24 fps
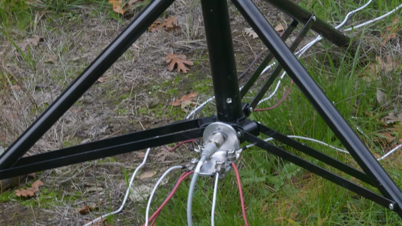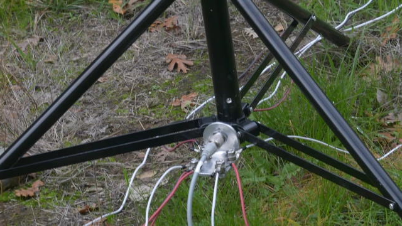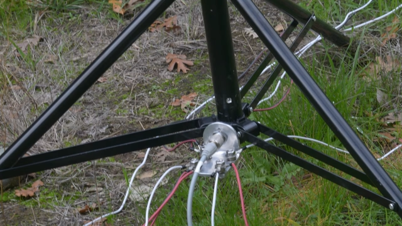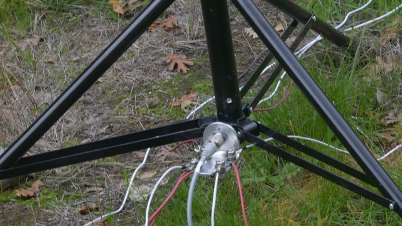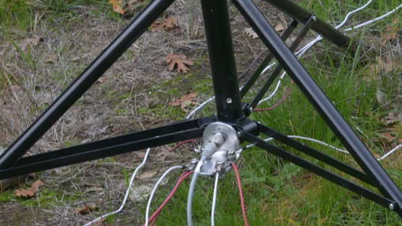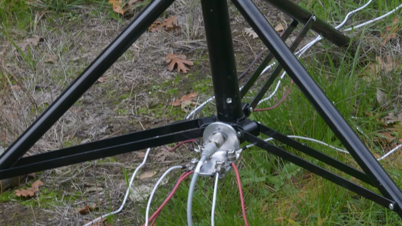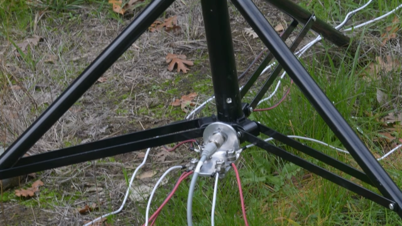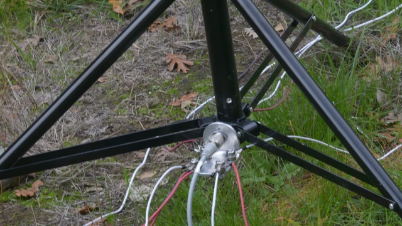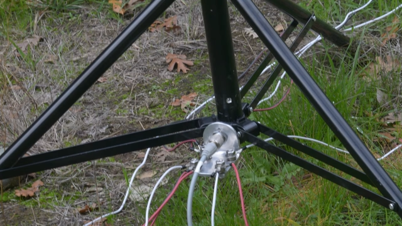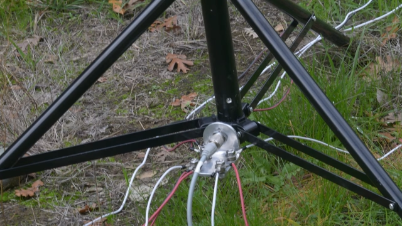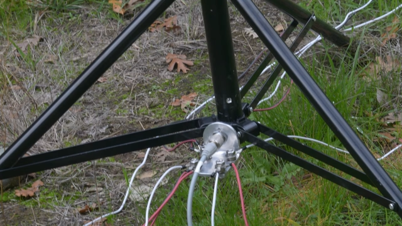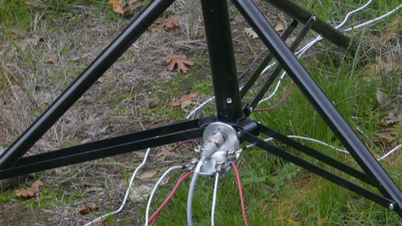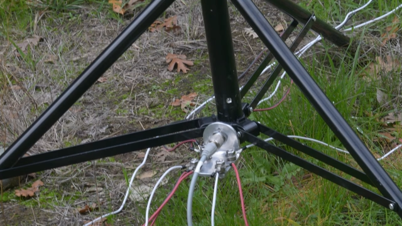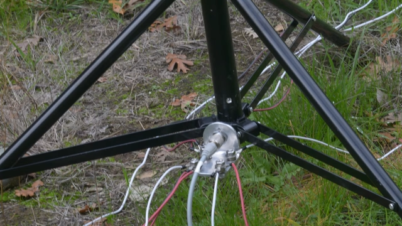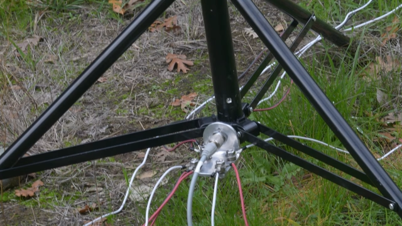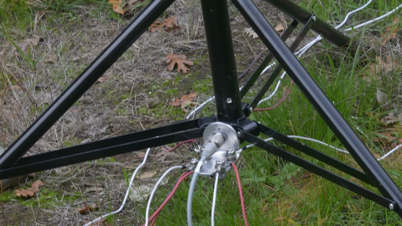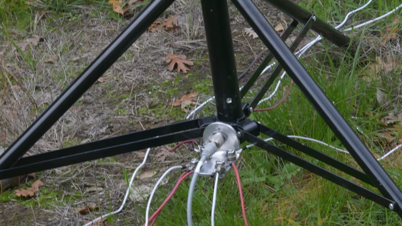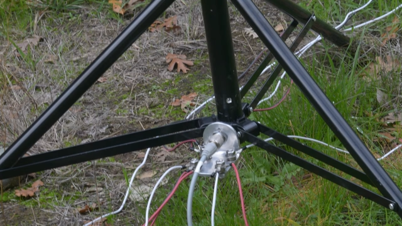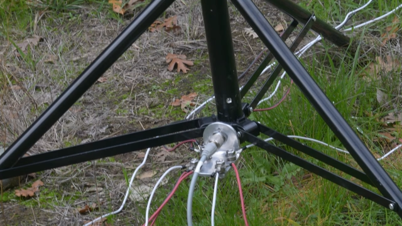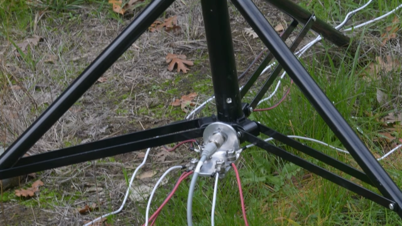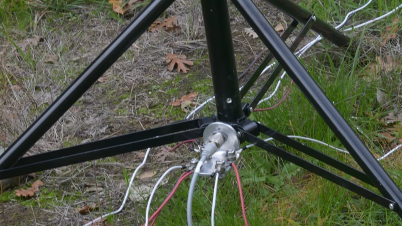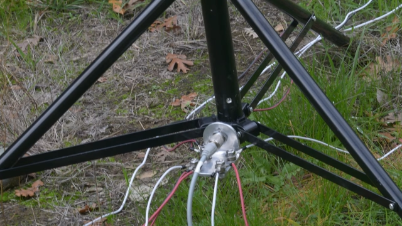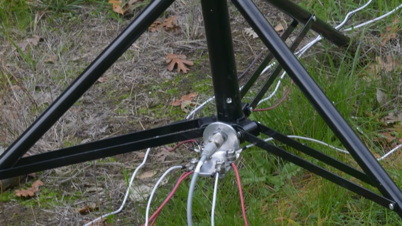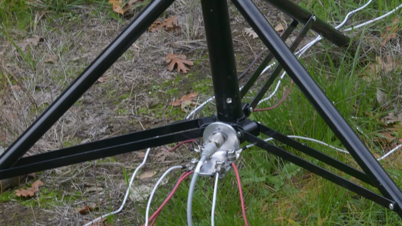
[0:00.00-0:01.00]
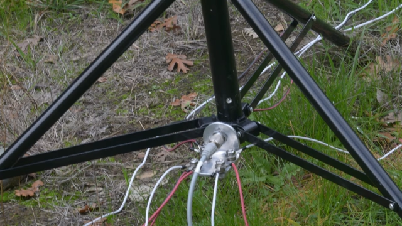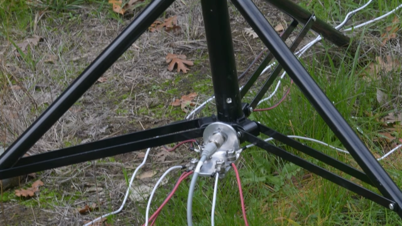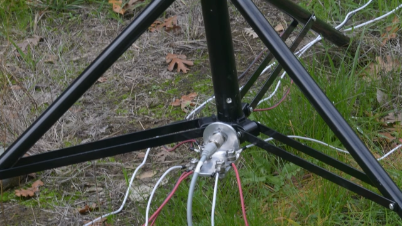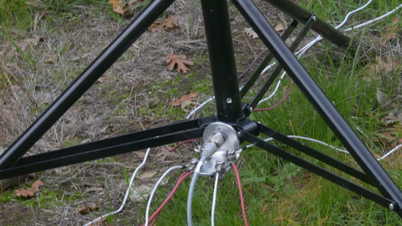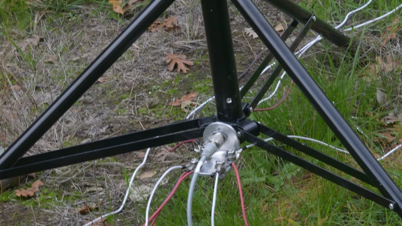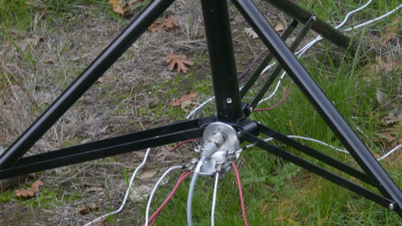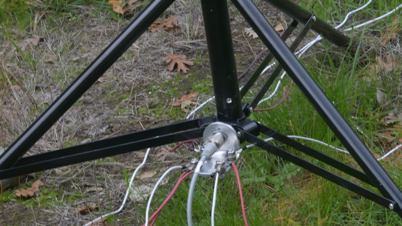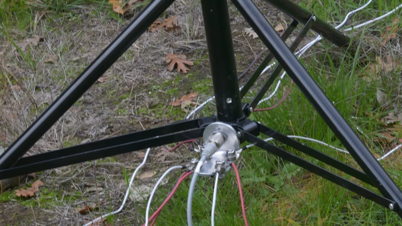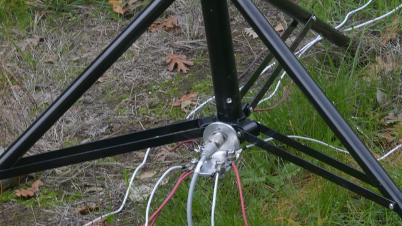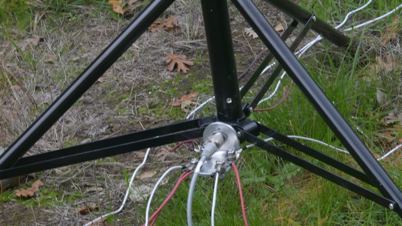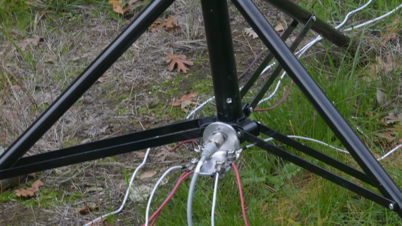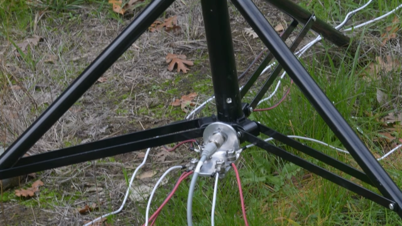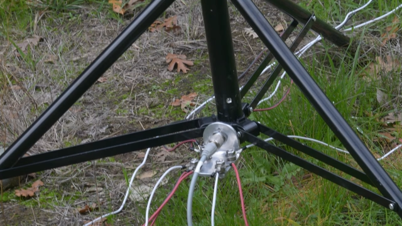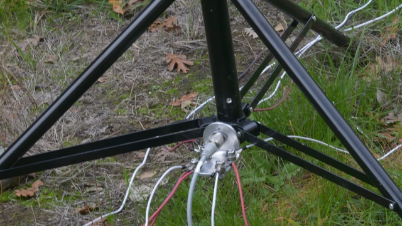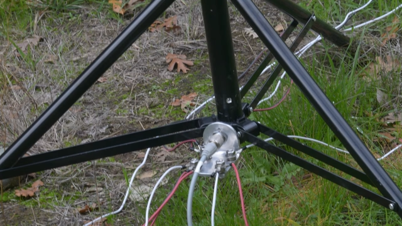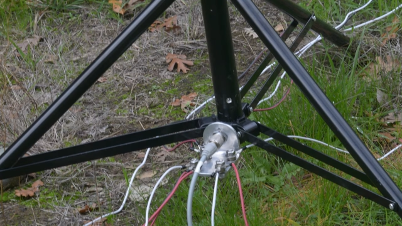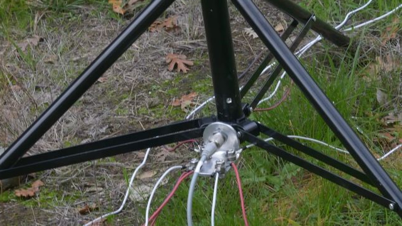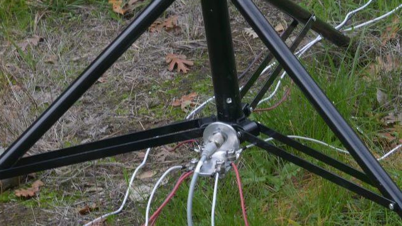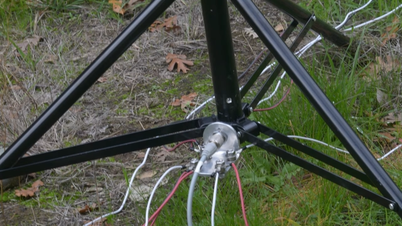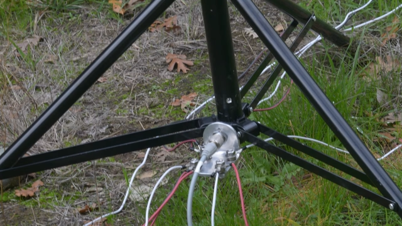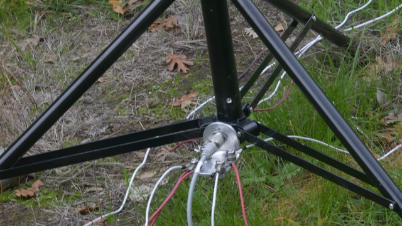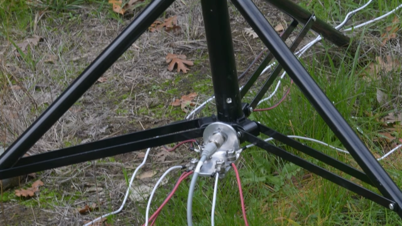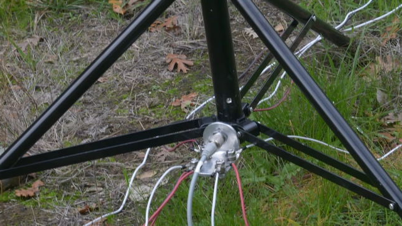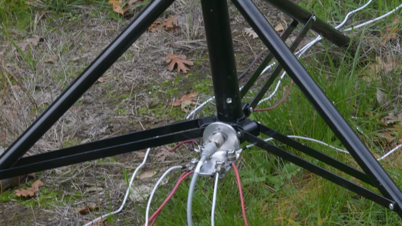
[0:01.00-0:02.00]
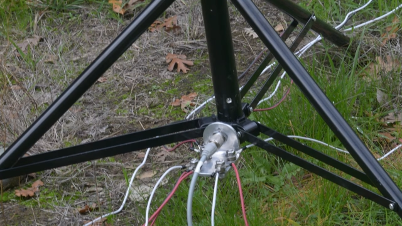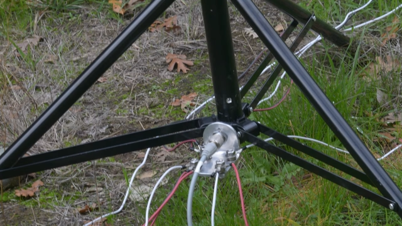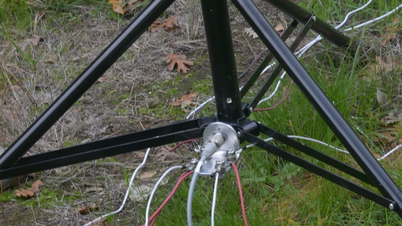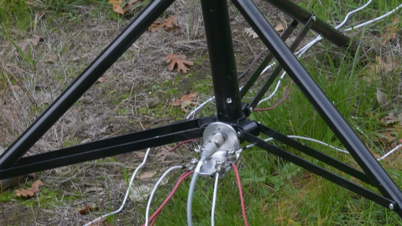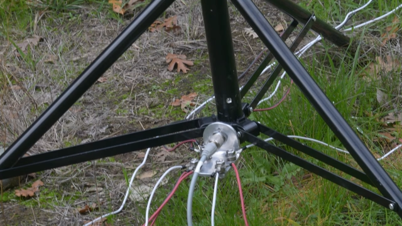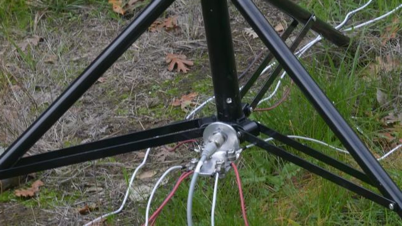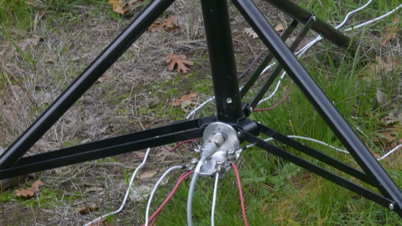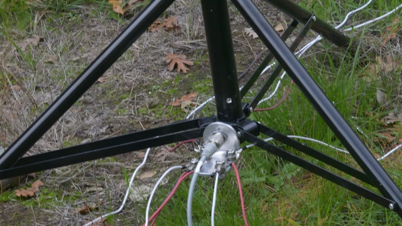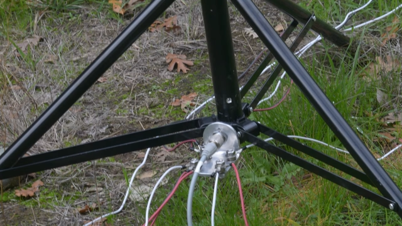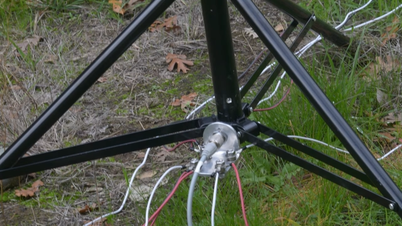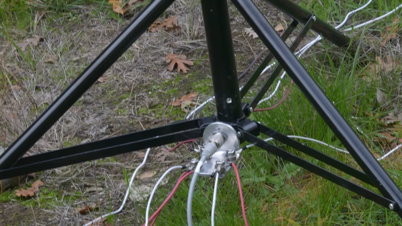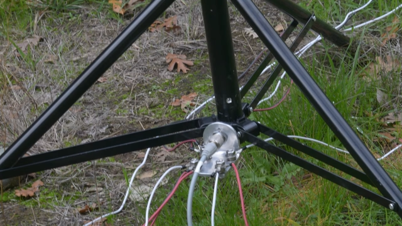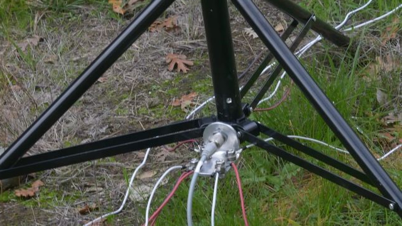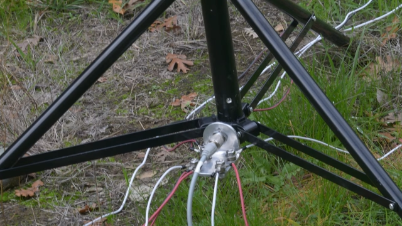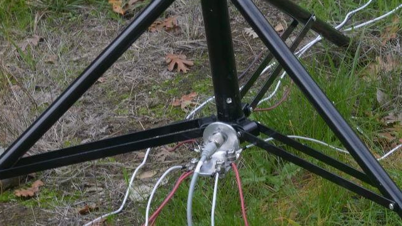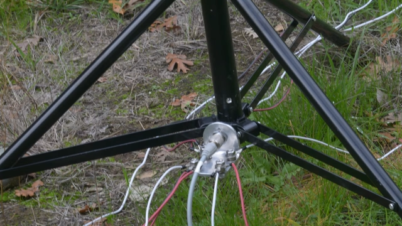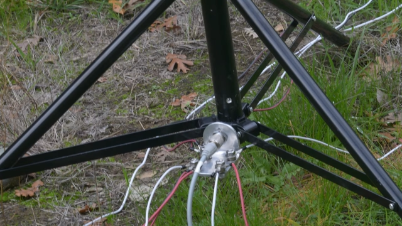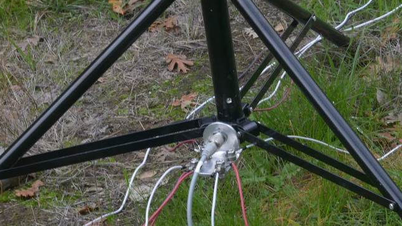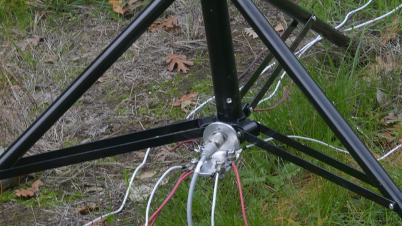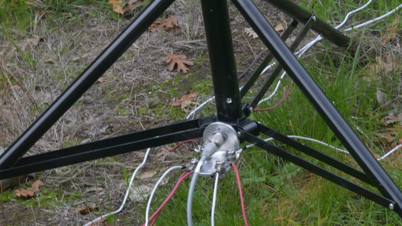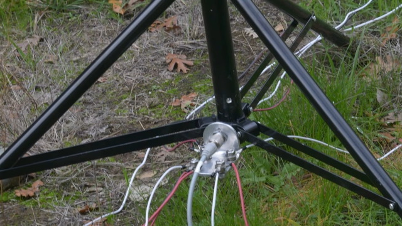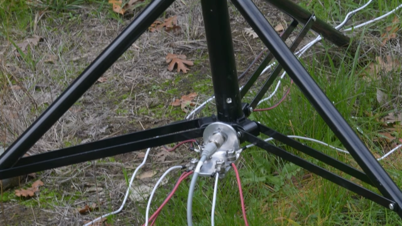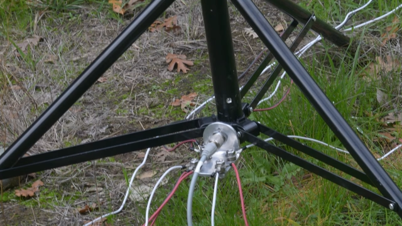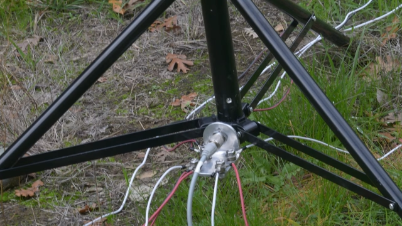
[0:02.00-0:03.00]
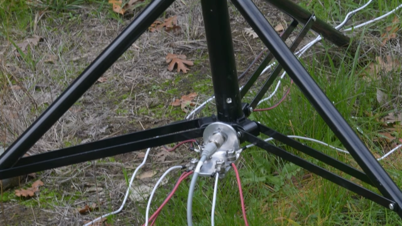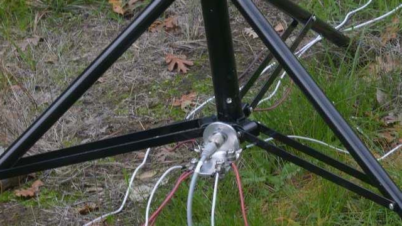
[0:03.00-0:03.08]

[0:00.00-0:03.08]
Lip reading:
(no speaker visible)